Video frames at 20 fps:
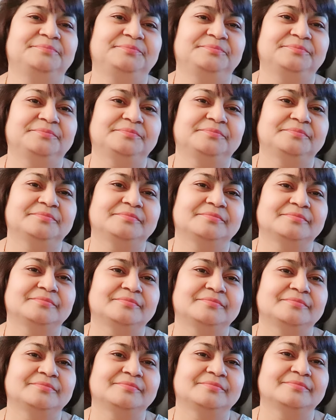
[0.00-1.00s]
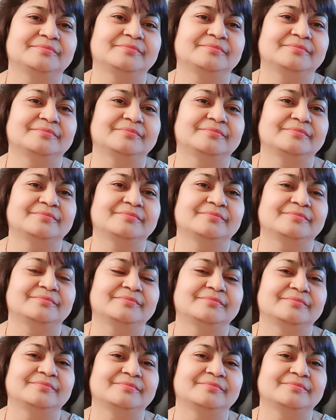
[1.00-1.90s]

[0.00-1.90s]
Nothing is said.